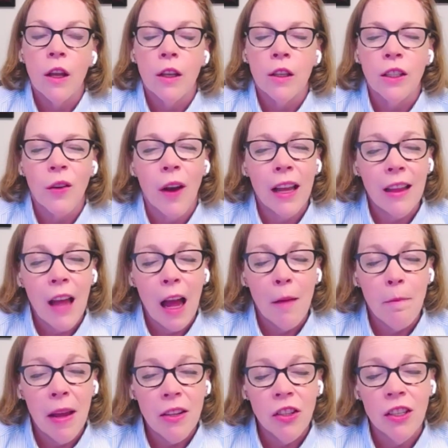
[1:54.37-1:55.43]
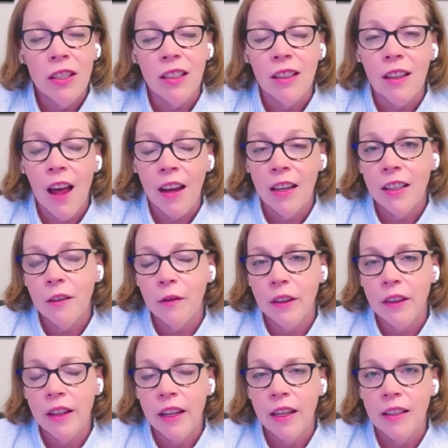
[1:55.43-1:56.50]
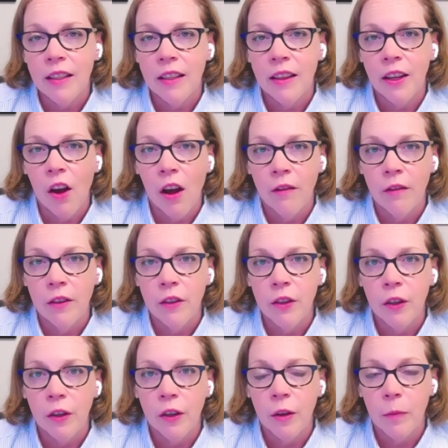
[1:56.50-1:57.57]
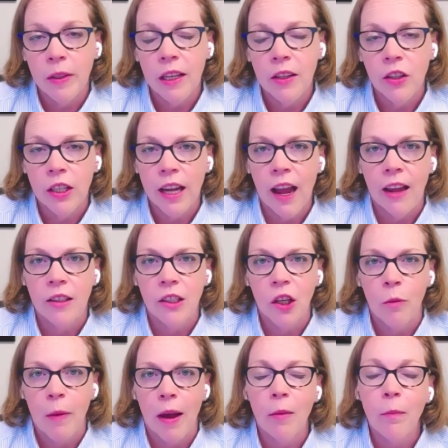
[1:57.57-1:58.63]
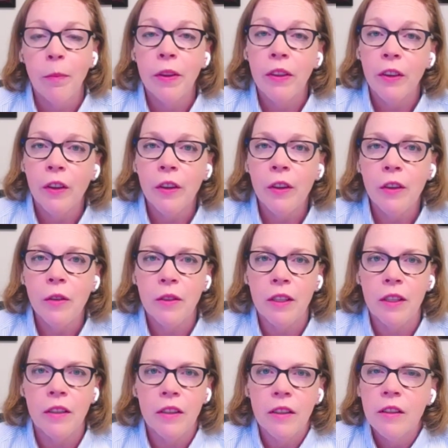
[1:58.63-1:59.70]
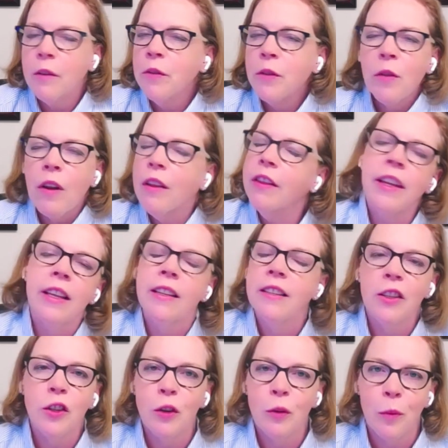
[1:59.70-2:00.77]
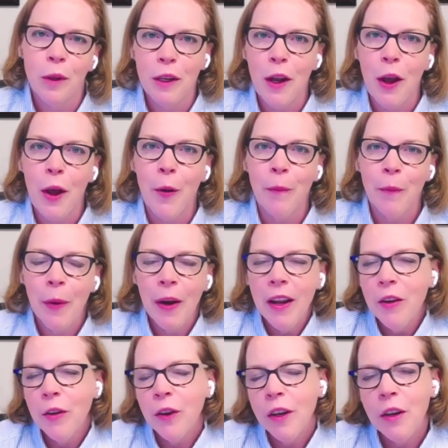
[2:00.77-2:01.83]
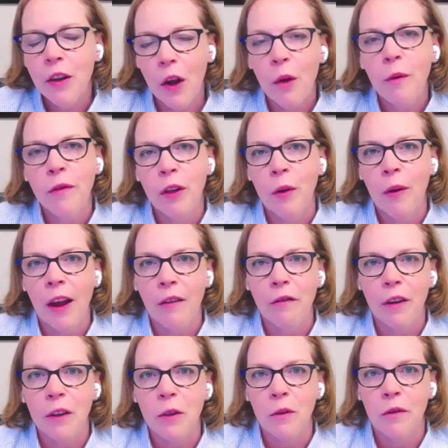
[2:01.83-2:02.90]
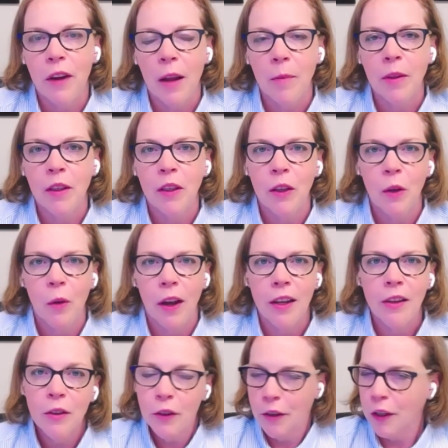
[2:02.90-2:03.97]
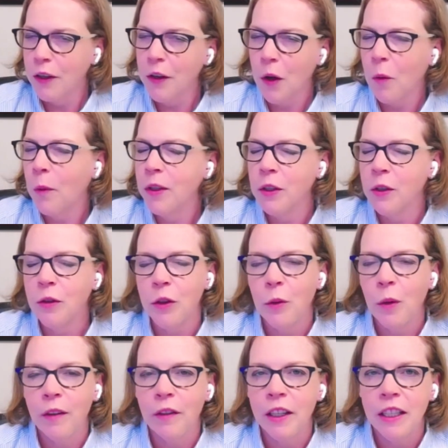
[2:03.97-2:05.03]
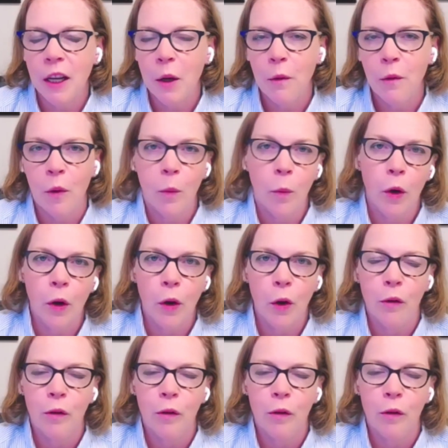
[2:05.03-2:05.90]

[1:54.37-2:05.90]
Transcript: So I mentioned a lot of different things that the officer could potentially ask you about. But the good news is those are all things that you would know, right? You're going to know if you have friends or family in the US. You're going to know what you do every day for work or